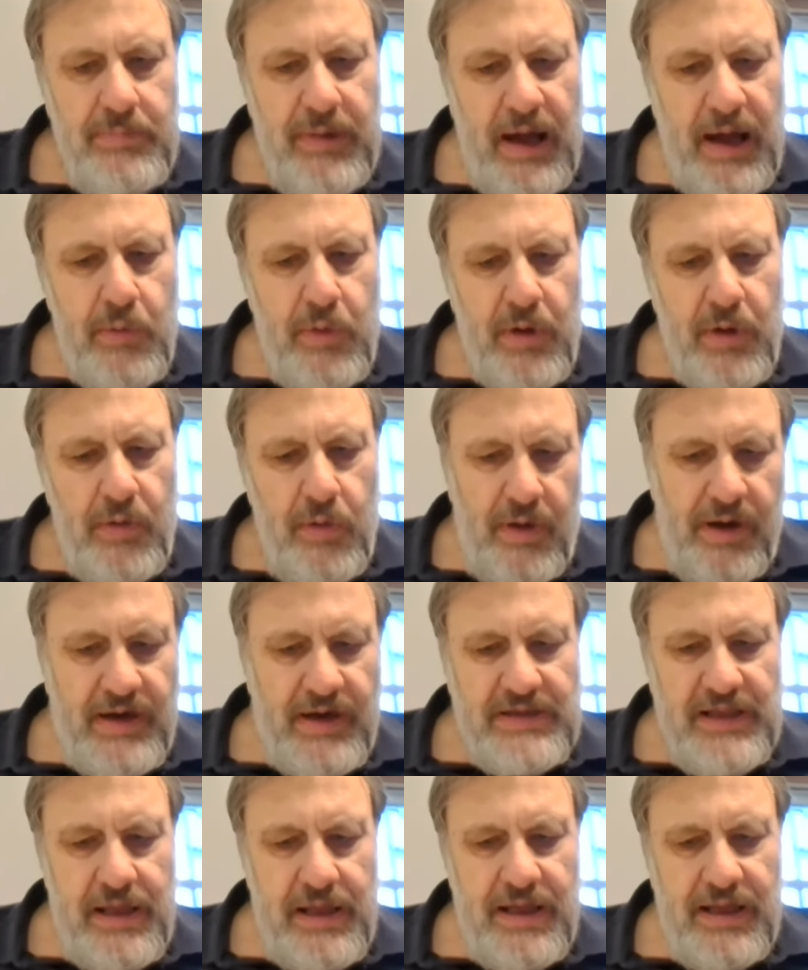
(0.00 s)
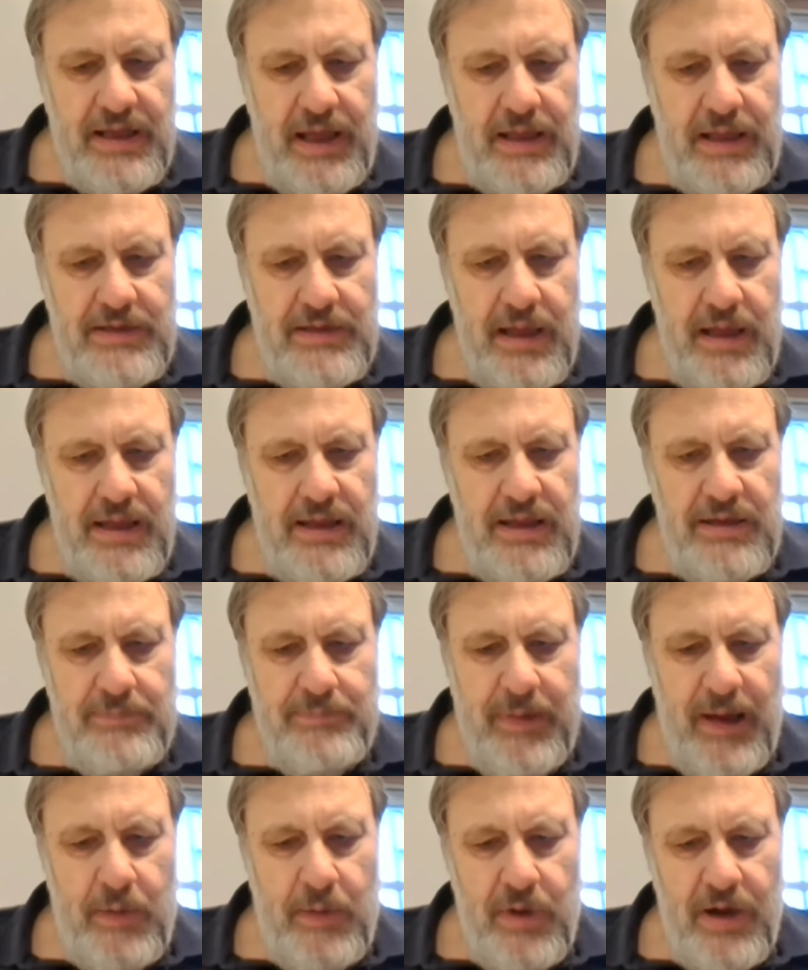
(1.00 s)
power, or are they again
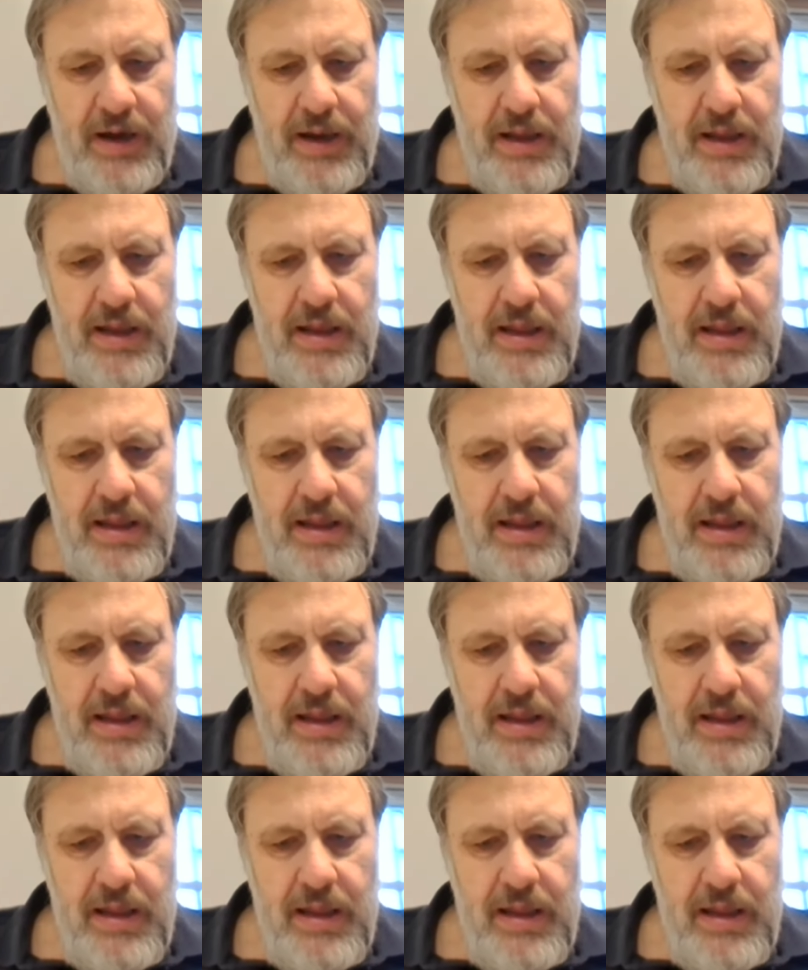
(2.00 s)
in power?